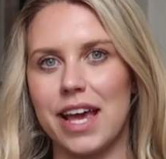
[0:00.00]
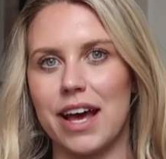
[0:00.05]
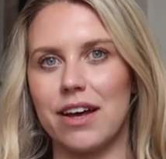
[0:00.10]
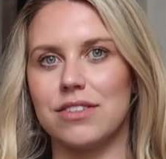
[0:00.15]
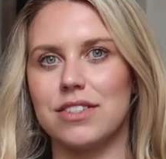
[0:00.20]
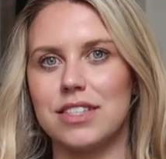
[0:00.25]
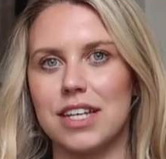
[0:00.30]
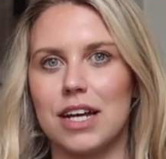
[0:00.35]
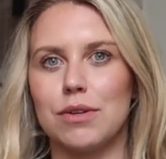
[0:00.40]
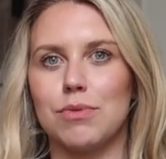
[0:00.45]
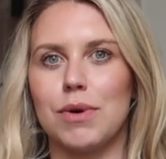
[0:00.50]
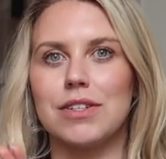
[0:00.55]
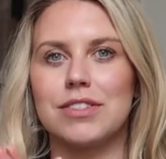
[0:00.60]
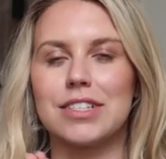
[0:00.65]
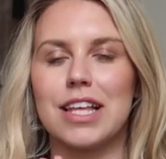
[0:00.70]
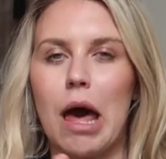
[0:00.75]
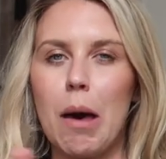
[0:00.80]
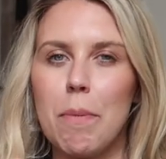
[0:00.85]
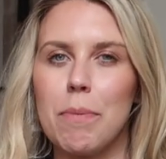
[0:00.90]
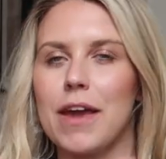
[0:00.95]
outside lots
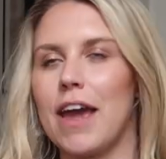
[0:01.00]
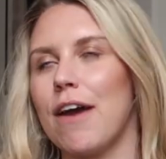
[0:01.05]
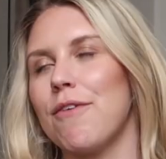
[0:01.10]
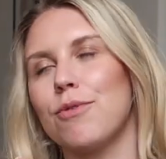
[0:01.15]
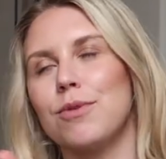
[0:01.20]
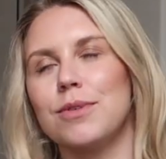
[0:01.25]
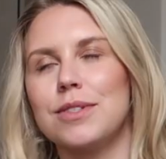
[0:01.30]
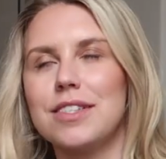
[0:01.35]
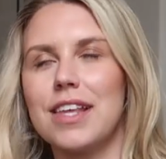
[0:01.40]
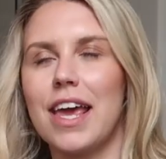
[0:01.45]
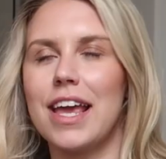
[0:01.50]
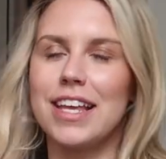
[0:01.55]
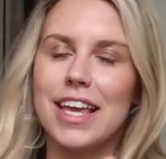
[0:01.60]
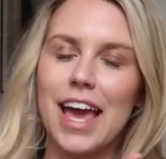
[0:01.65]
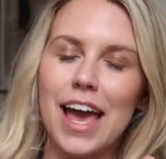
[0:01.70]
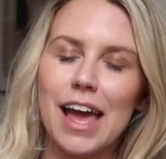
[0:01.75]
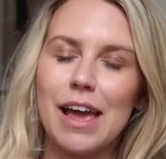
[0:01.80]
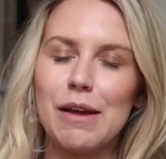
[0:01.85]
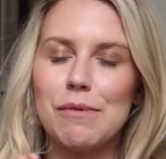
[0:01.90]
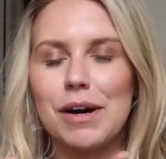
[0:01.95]
clapping everyone's saying yay